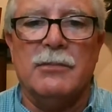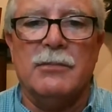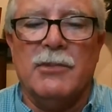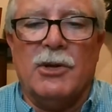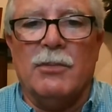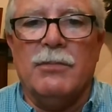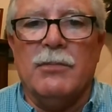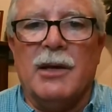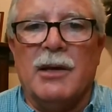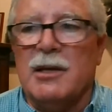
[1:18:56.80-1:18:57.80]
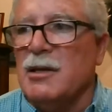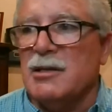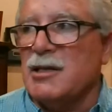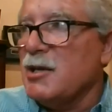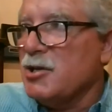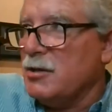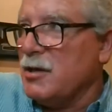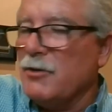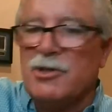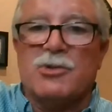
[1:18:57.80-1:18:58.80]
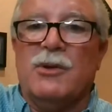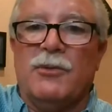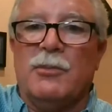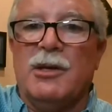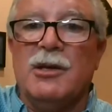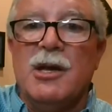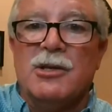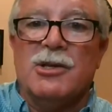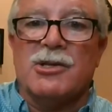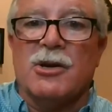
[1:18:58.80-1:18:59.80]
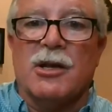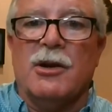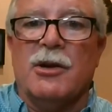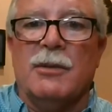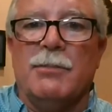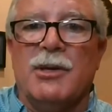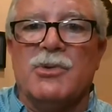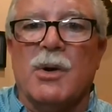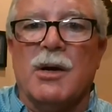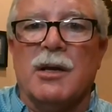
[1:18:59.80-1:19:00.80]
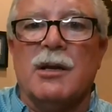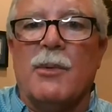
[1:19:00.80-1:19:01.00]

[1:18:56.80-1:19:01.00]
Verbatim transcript: you know the station down the street from me just started carrying b20 i